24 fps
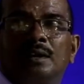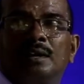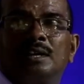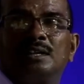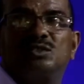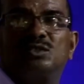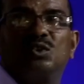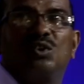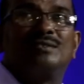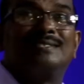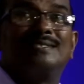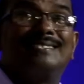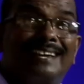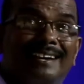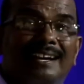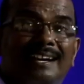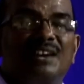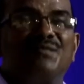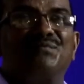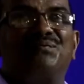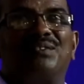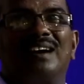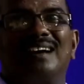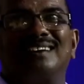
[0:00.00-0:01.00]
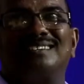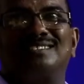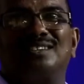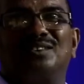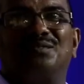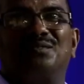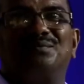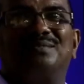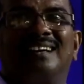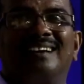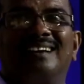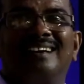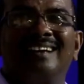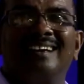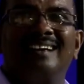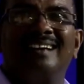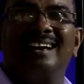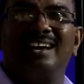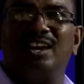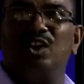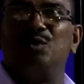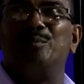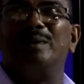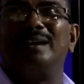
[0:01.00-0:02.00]
So second function of the
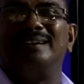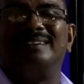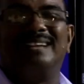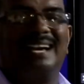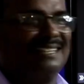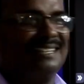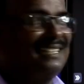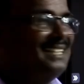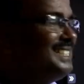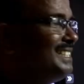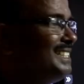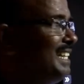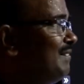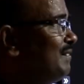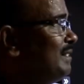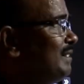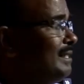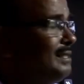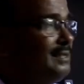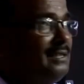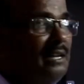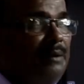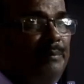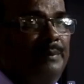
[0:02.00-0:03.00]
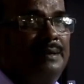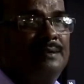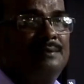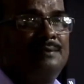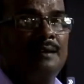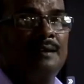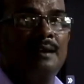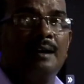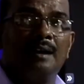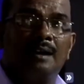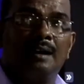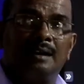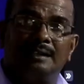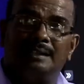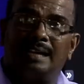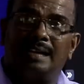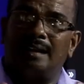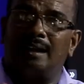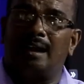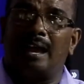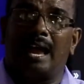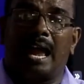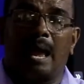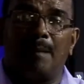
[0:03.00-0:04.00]
human digestive system is
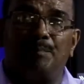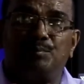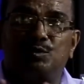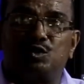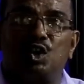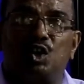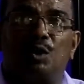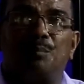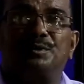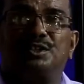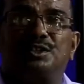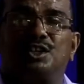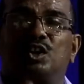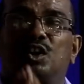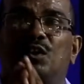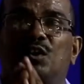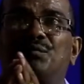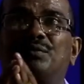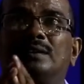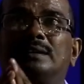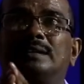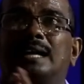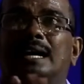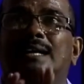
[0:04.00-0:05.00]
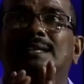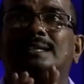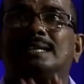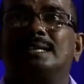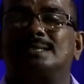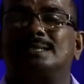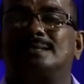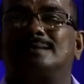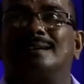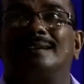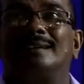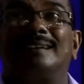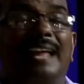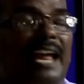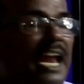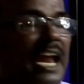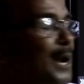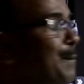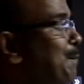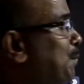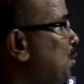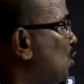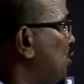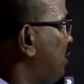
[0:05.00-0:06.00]
the absorption of digested
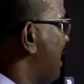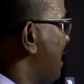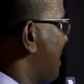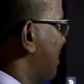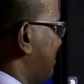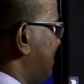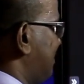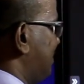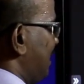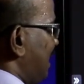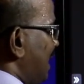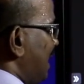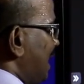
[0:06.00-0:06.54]
end product.